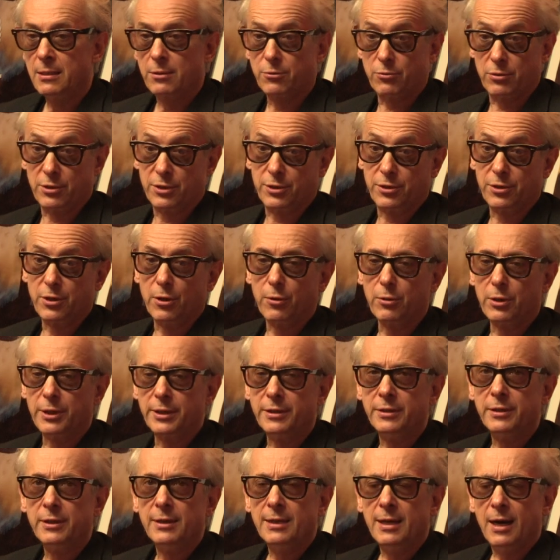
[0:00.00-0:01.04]
Chris
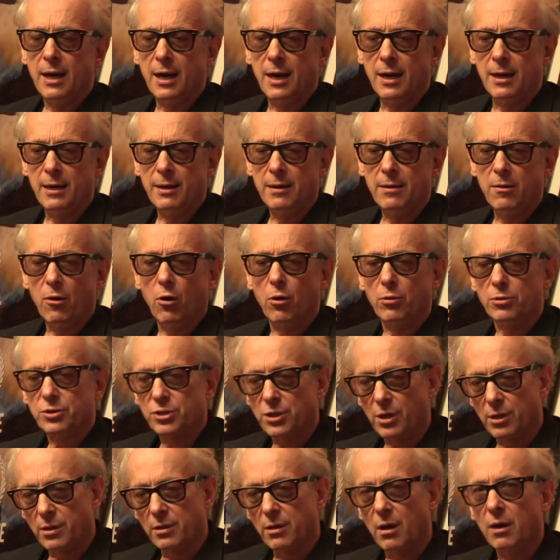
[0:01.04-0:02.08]
Nolan, all
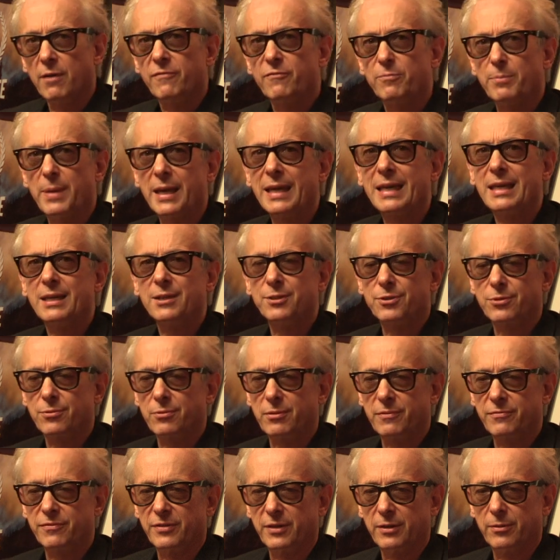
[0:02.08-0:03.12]
started off making
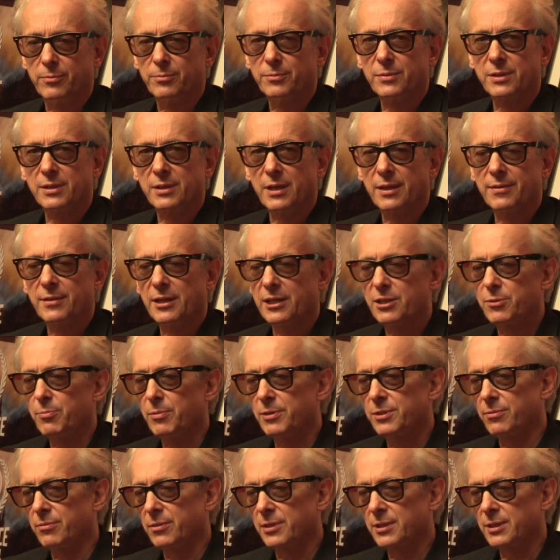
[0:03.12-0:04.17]
short films, and that's
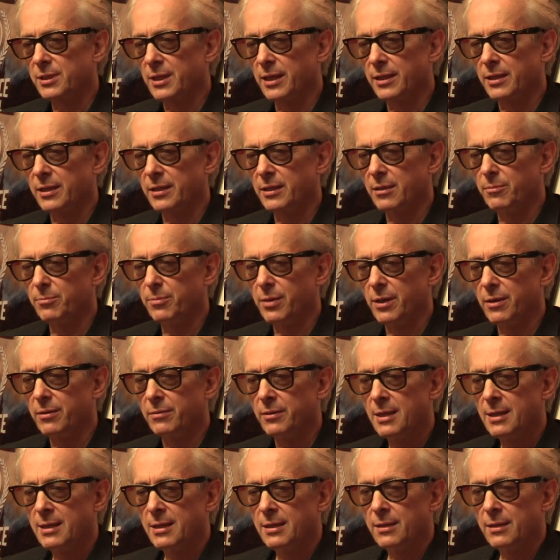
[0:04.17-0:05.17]
what's so exciting about